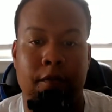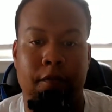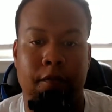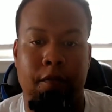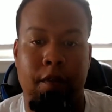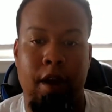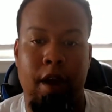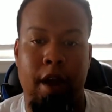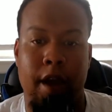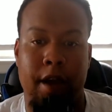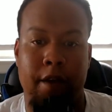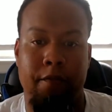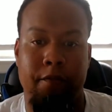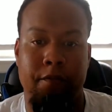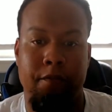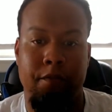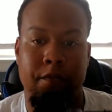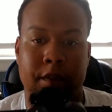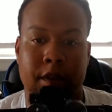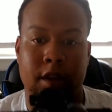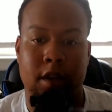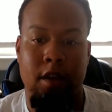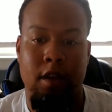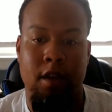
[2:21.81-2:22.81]
All right.
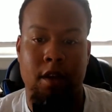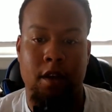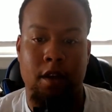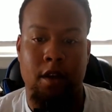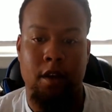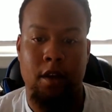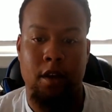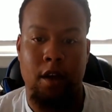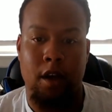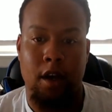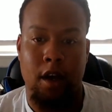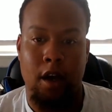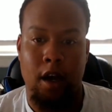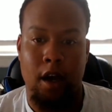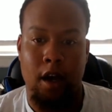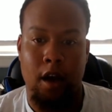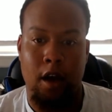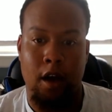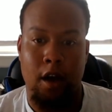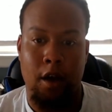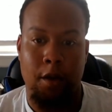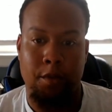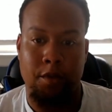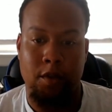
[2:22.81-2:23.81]

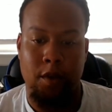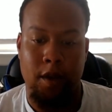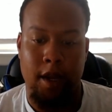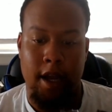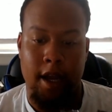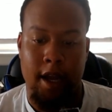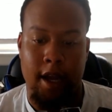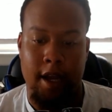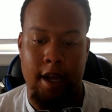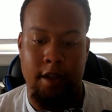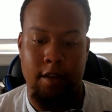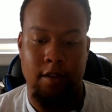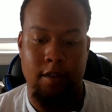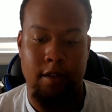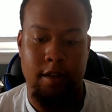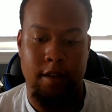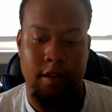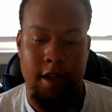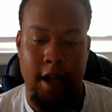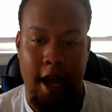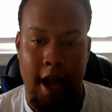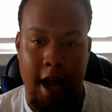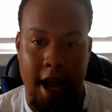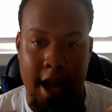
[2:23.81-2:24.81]
So yeah, it's
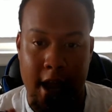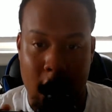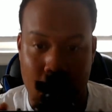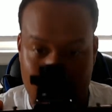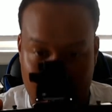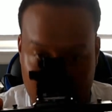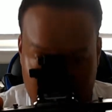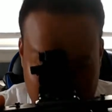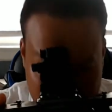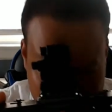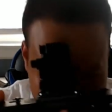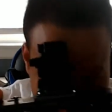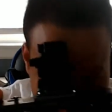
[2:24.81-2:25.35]
an IR laser